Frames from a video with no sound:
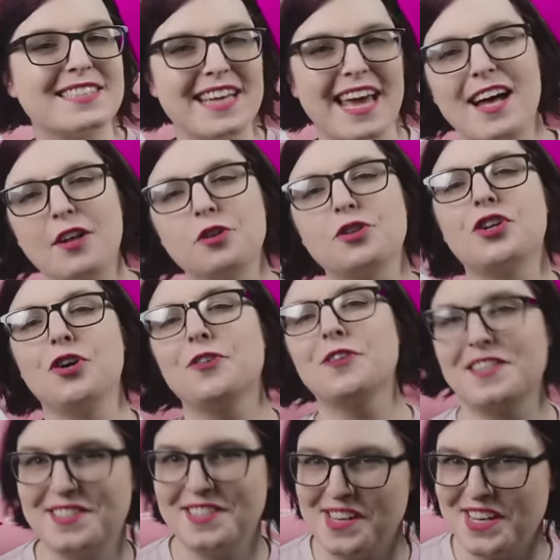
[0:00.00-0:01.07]
sell
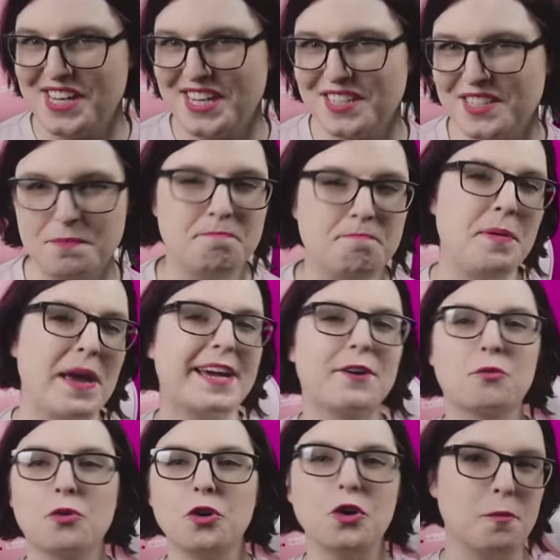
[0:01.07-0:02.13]
codices, big
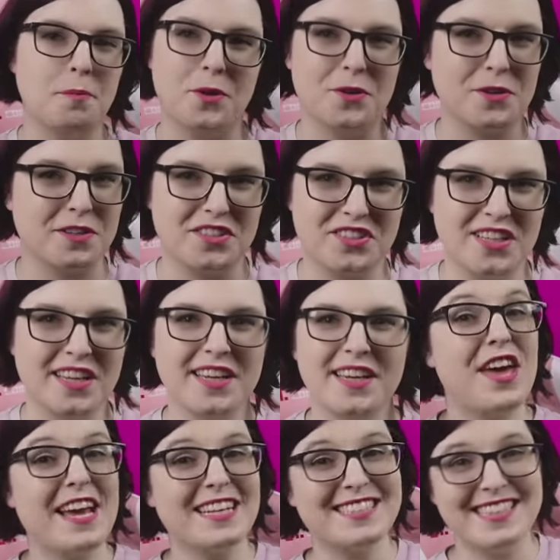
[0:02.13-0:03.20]
rule books.
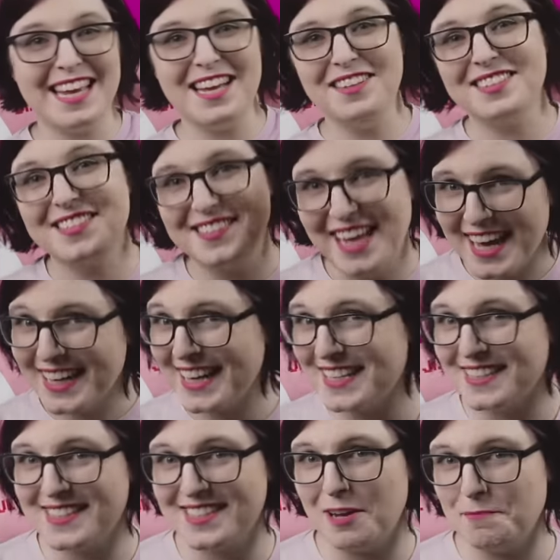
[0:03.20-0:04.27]
They sell
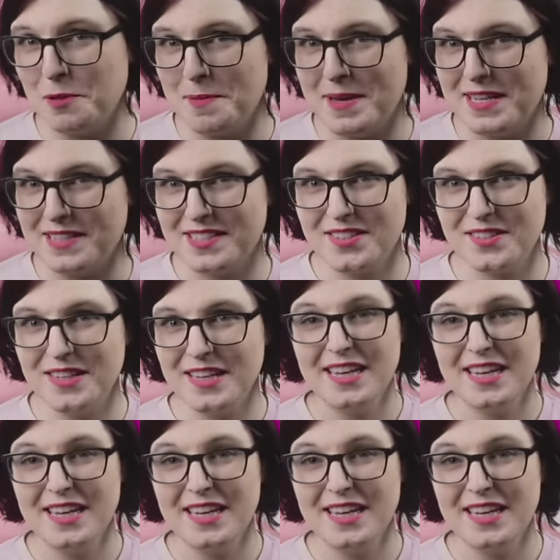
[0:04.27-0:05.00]
setting supplements.